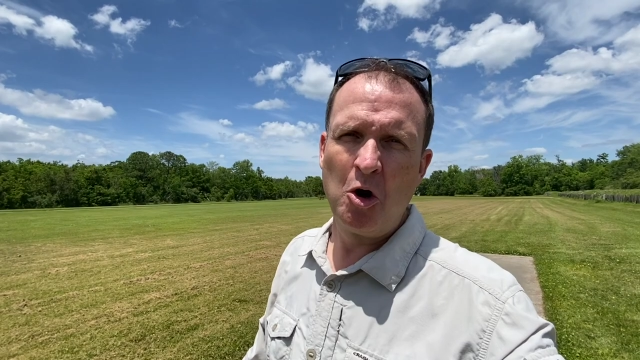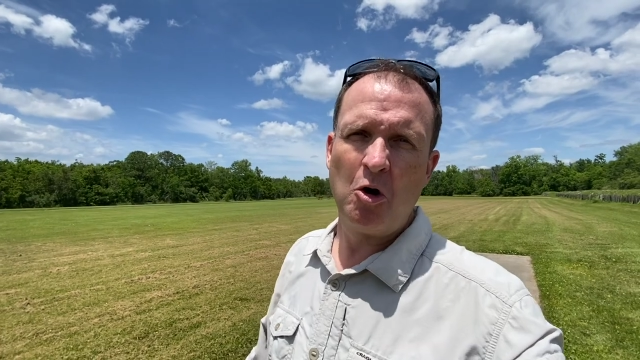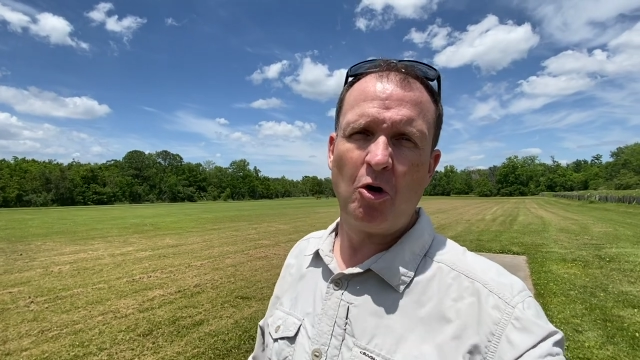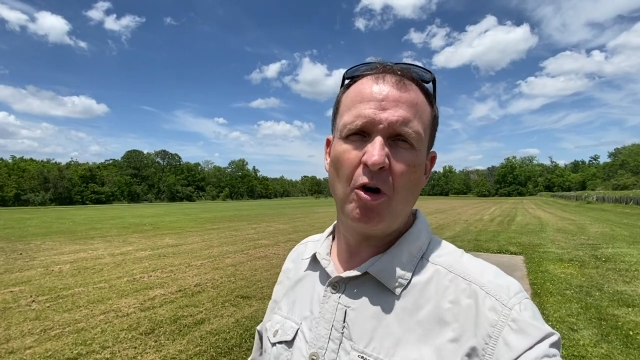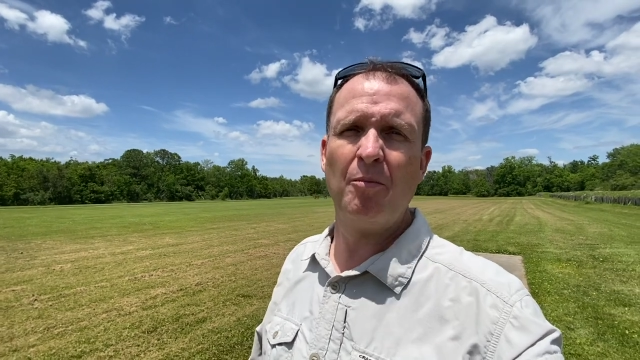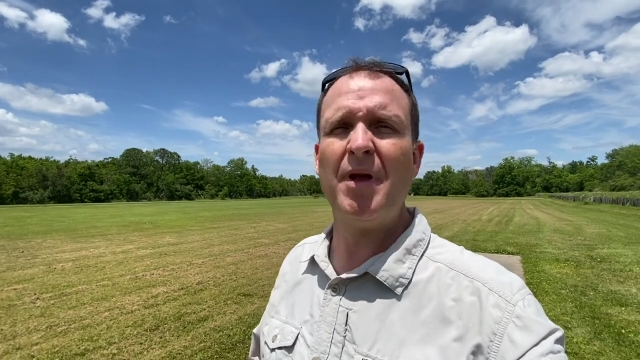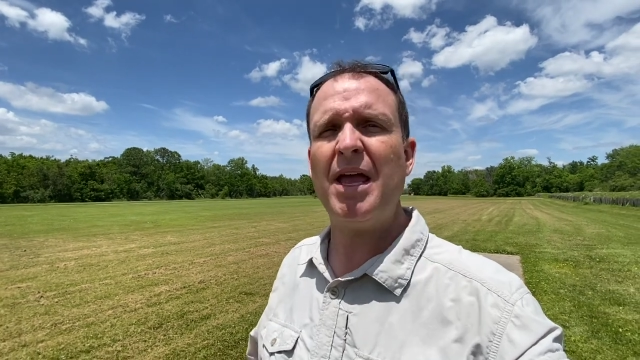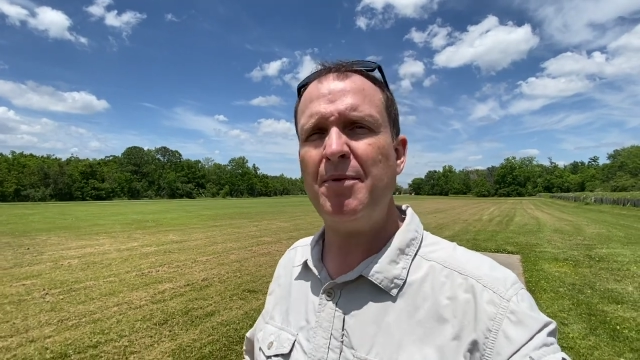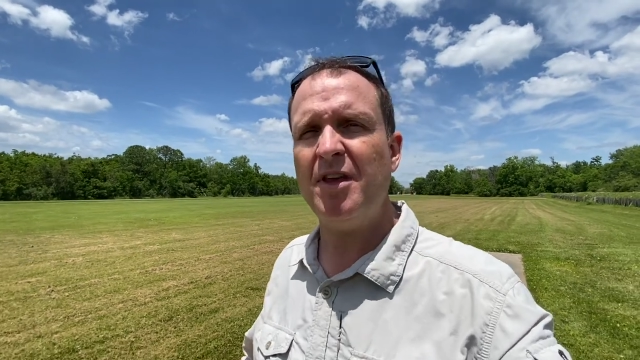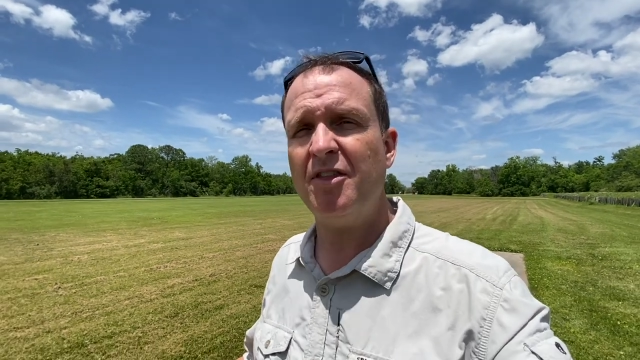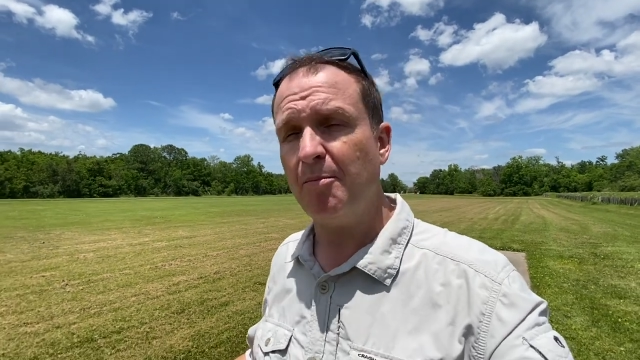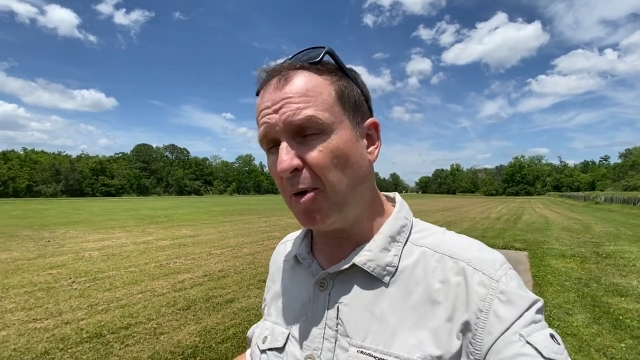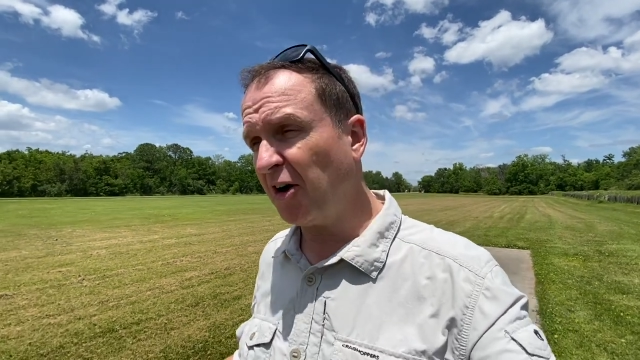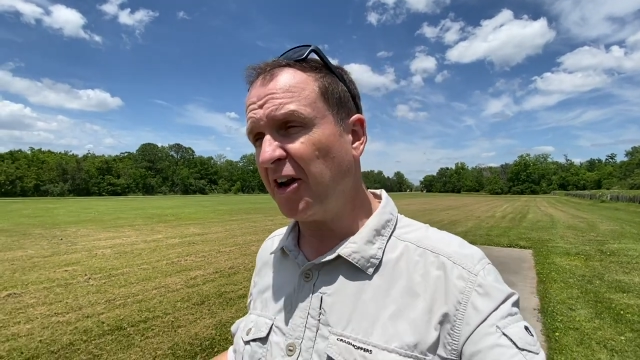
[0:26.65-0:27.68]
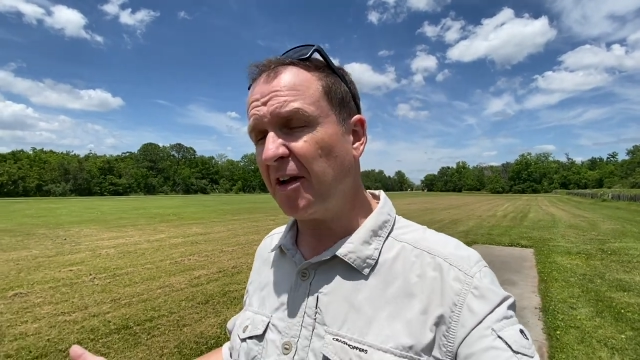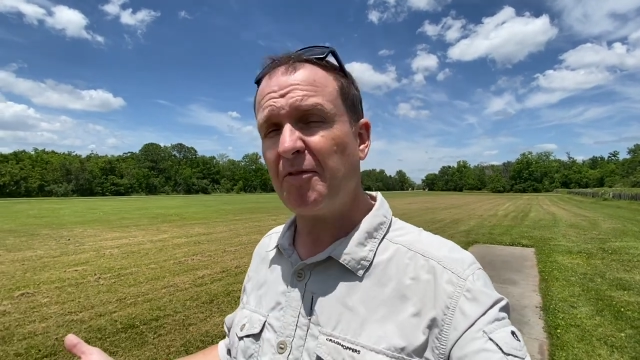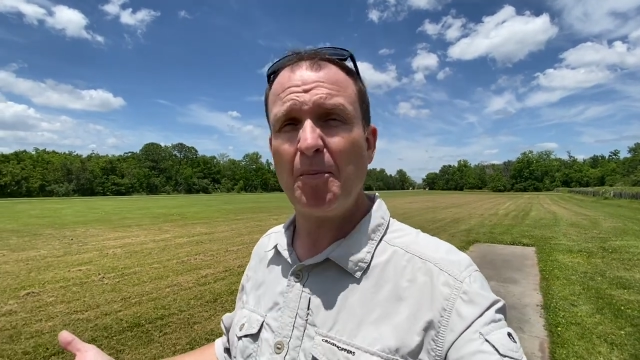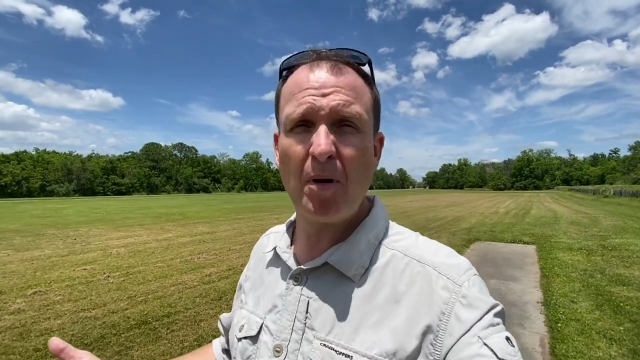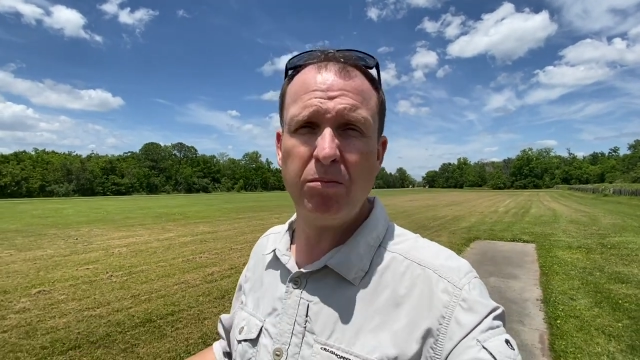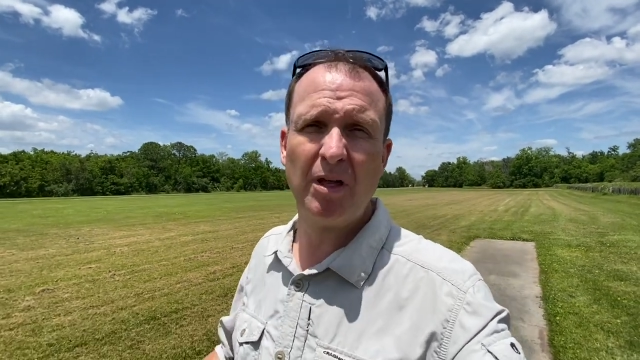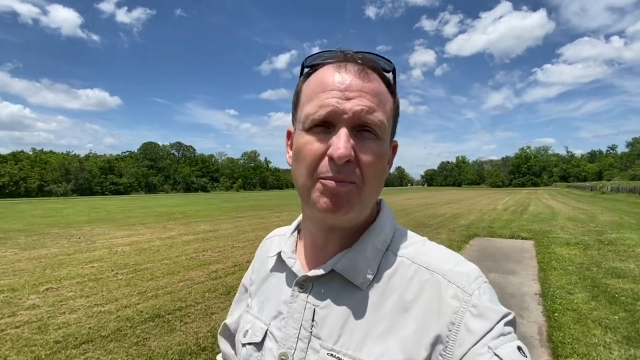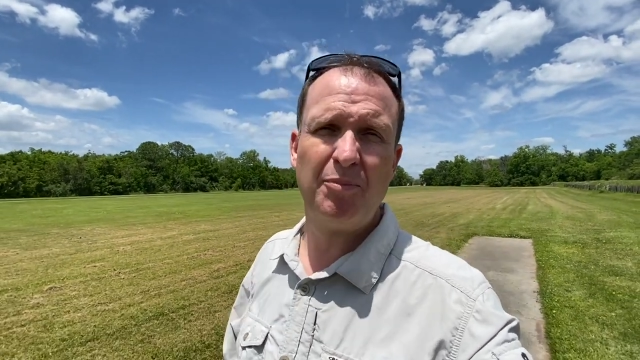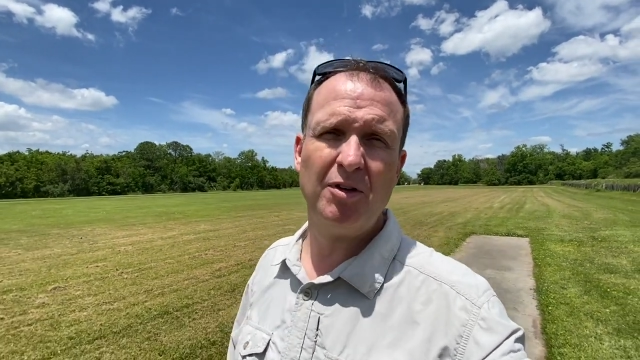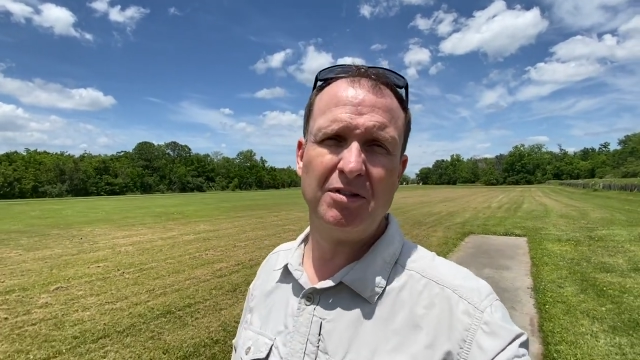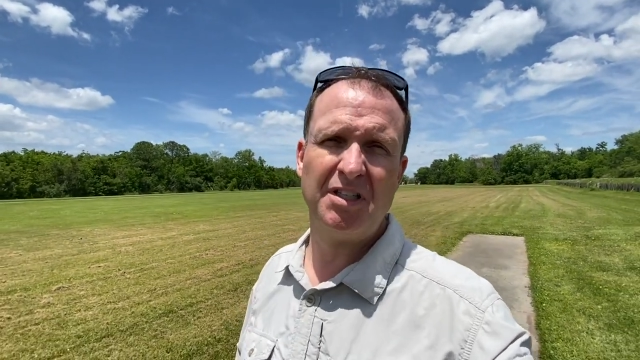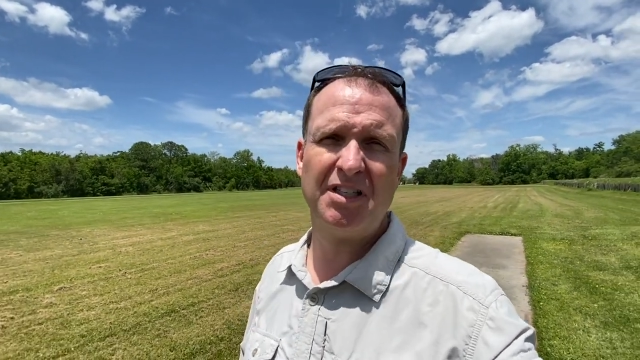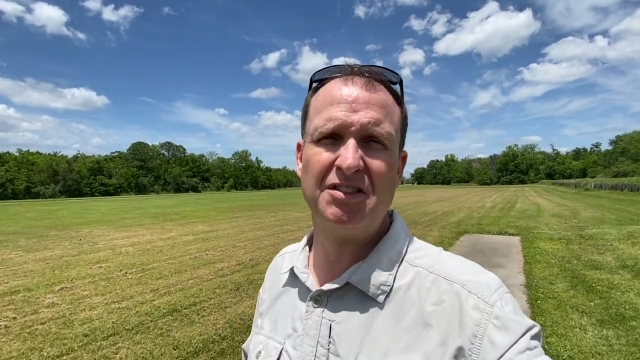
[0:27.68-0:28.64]
or maybe the burning of the public
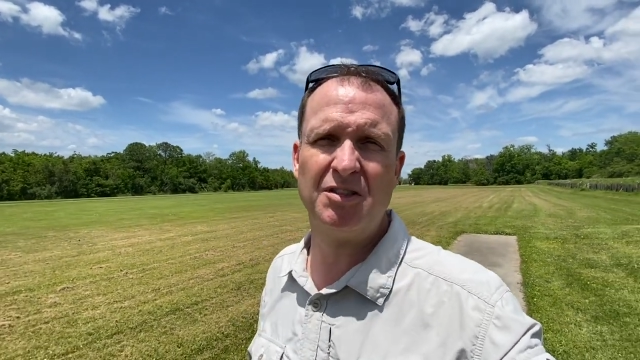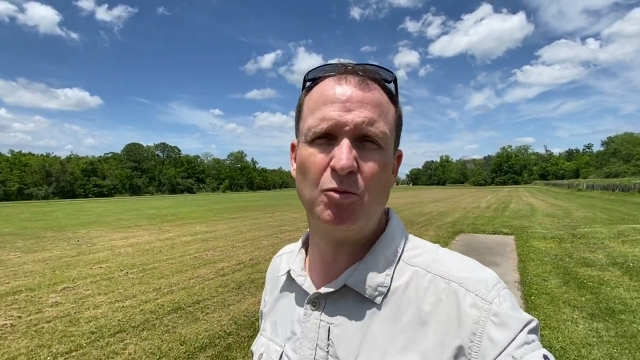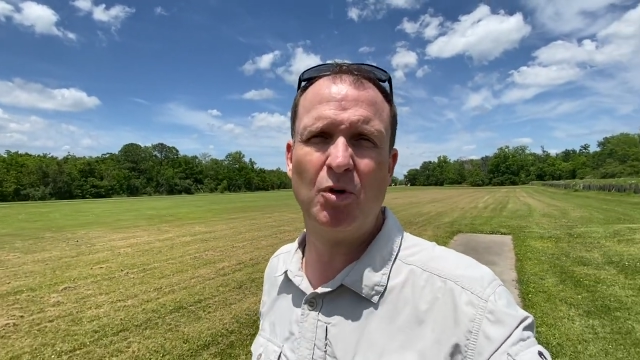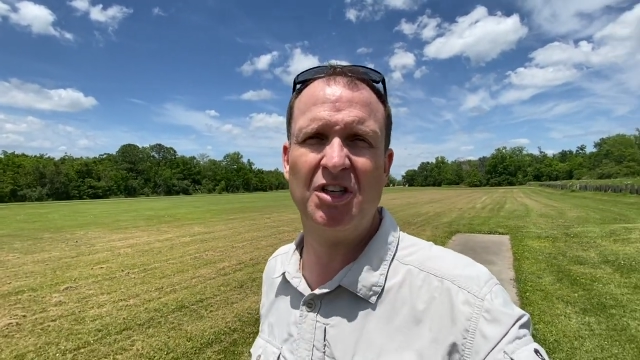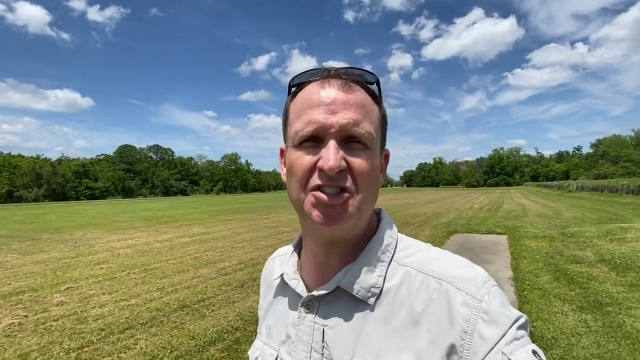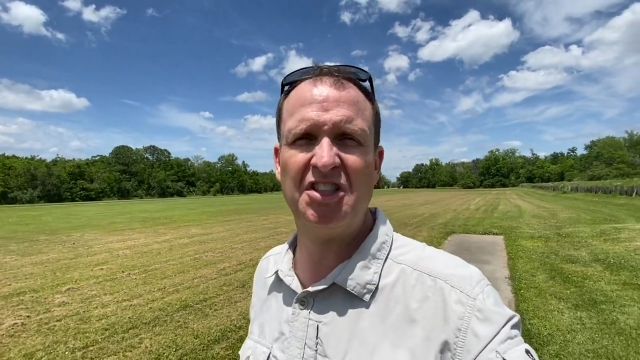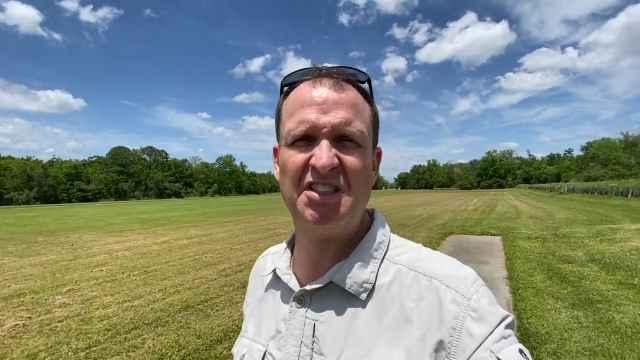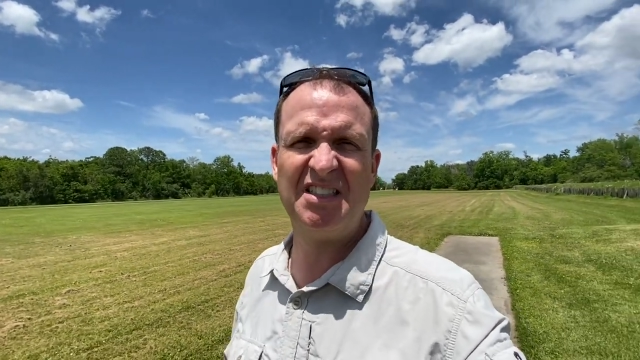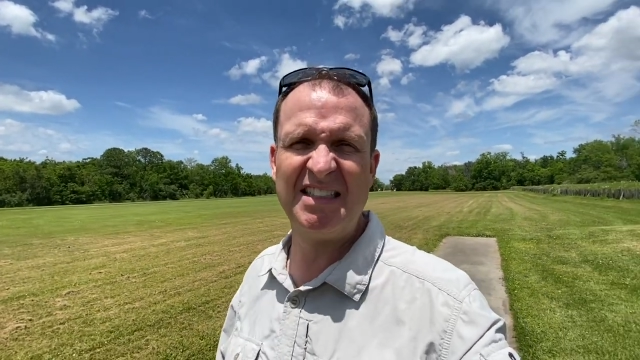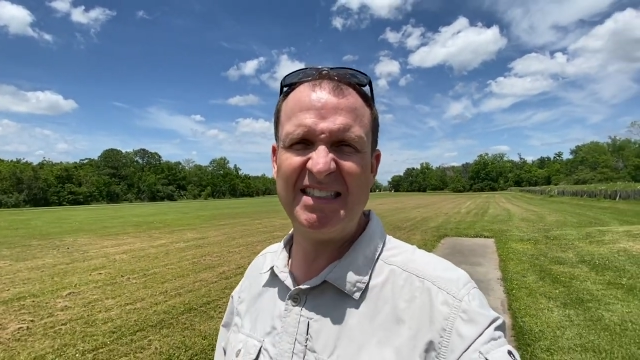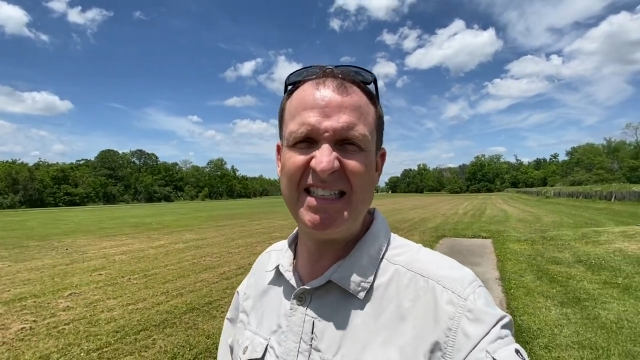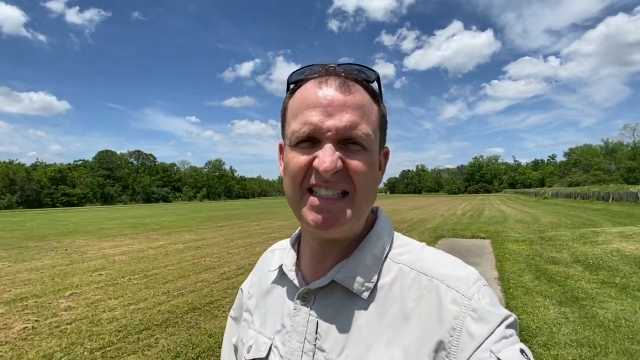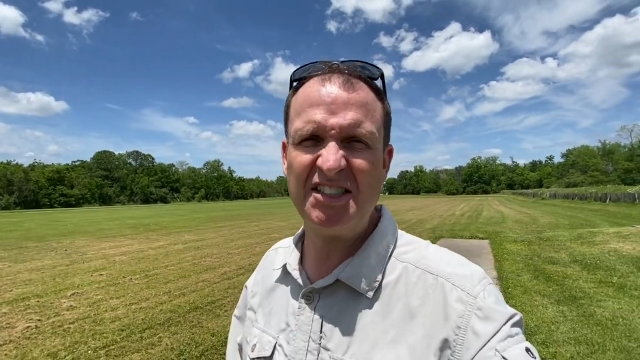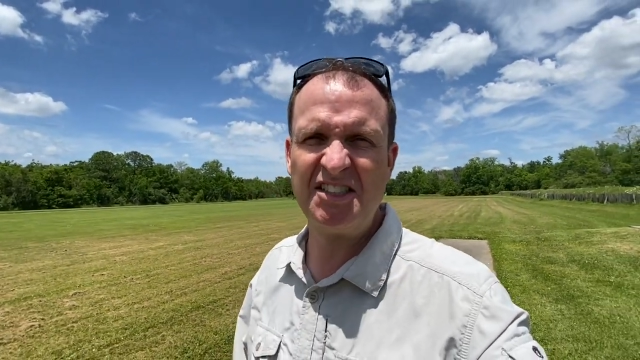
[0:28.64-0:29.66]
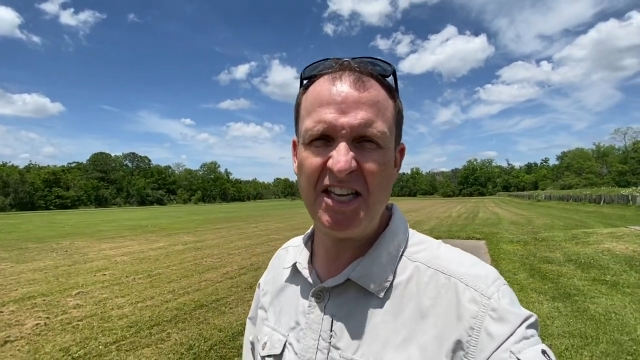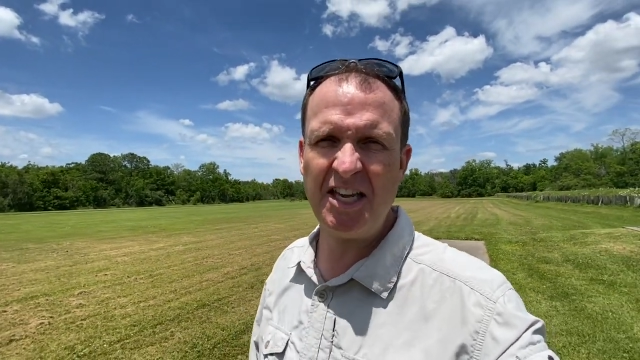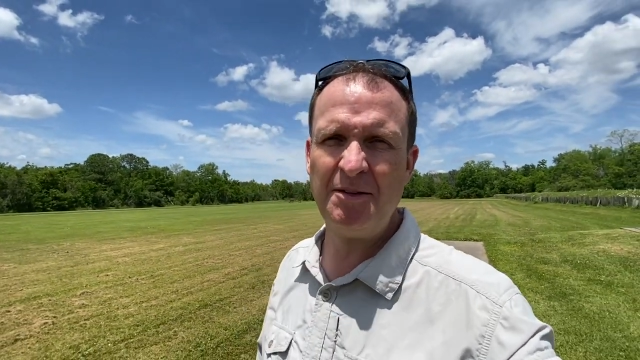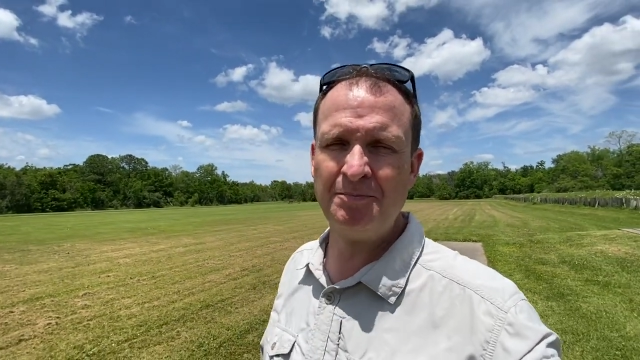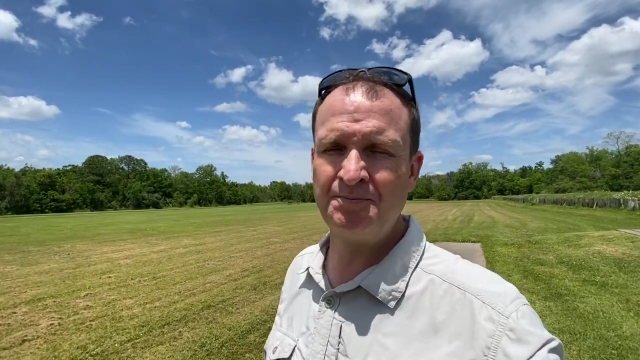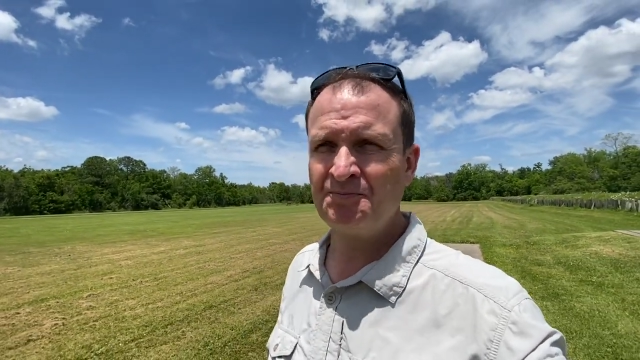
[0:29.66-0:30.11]
buildings in Washington, D.C.,